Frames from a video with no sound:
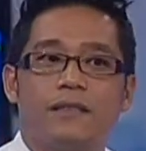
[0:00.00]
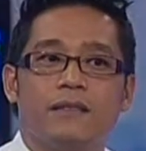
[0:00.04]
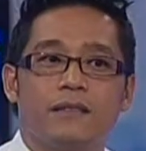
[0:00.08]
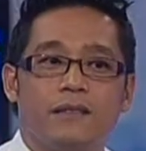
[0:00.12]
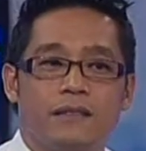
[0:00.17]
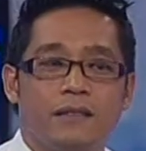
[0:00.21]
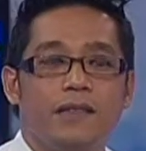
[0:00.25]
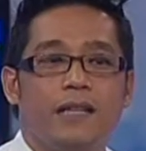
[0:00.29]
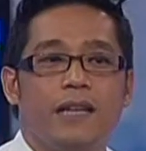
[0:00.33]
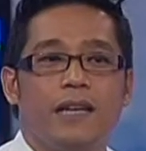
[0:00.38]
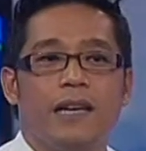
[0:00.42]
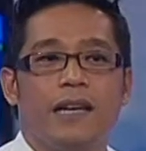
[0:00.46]
So,
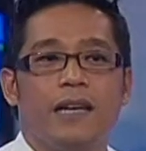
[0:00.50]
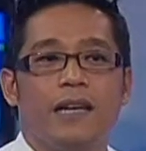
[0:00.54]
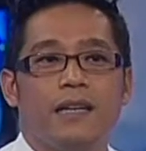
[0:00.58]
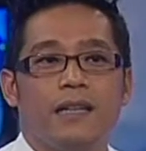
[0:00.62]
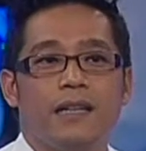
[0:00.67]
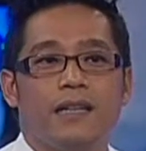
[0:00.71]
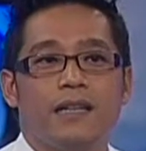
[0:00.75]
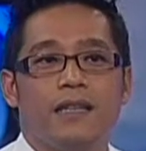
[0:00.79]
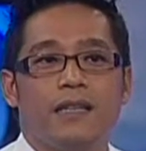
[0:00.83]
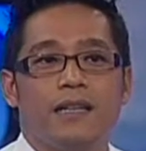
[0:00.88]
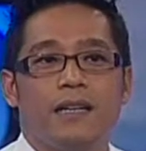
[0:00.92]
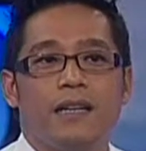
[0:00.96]
yeah.
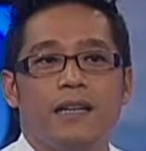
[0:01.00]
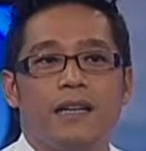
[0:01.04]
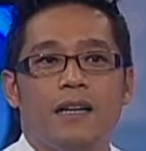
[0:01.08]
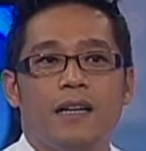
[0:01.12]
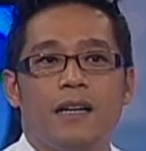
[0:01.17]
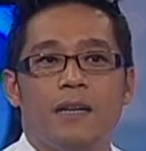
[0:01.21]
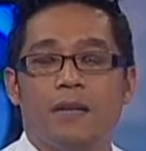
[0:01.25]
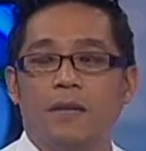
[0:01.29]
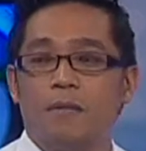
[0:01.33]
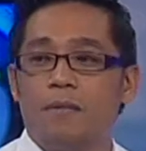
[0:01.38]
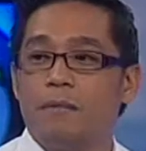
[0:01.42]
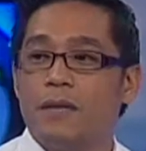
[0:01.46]

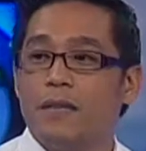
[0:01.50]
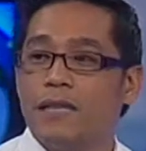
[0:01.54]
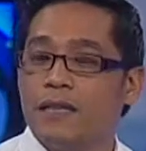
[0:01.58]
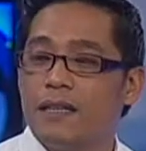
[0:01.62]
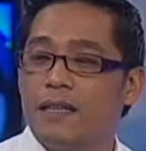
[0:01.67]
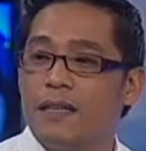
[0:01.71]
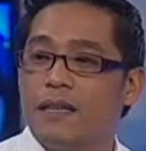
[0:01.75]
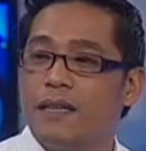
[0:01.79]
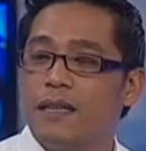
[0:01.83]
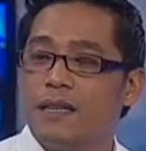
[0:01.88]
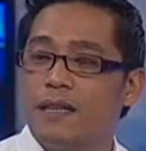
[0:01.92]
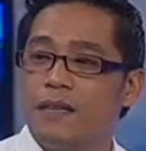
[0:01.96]
But
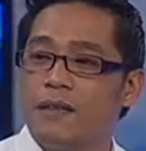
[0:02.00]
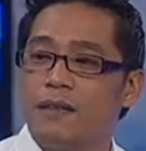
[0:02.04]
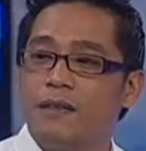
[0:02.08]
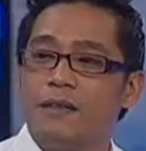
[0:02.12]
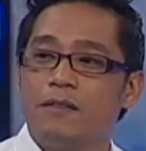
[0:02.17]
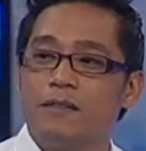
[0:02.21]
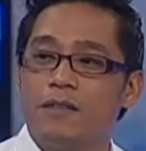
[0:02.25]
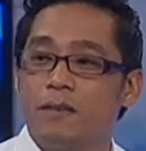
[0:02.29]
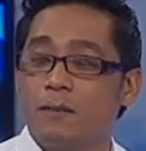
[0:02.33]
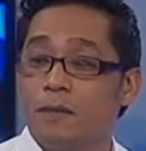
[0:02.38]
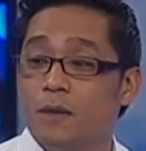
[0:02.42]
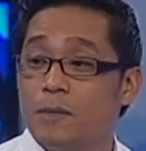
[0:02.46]

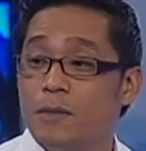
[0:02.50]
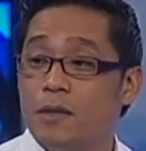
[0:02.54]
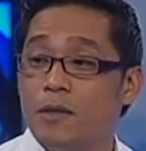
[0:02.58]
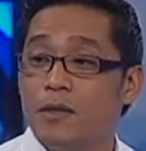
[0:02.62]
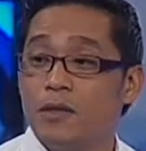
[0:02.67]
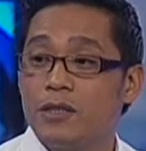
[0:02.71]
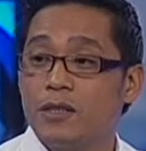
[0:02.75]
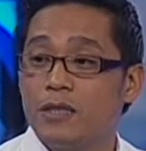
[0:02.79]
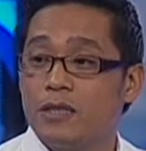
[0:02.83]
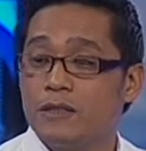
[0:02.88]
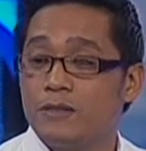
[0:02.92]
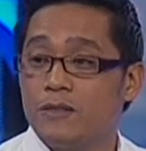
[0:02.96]
the
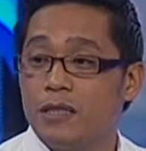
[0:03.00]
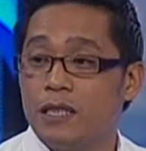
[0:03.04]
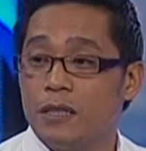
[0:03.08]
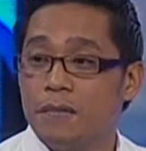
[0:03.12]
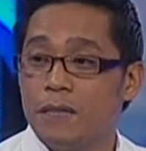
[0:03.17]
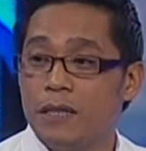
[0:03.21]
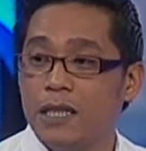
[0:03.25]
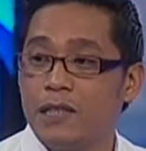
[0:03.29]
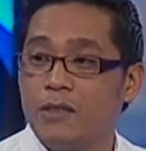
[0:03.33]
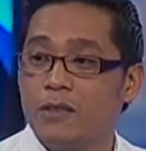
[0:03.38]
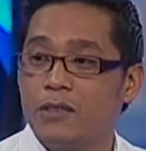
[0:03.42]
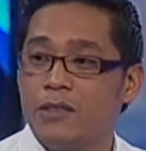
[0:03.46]
promotion of
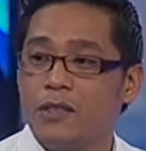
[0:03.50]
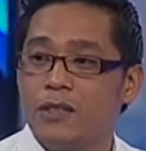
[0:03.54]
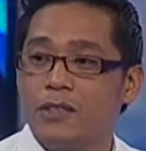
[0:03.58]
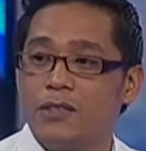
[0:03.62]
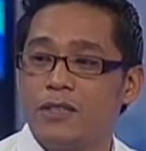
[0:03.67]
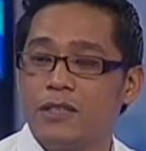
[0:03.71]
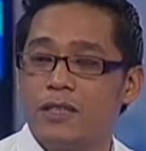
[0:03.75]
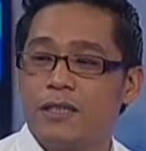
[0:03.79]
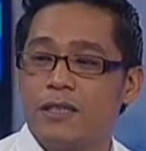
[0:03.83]
Filipino culture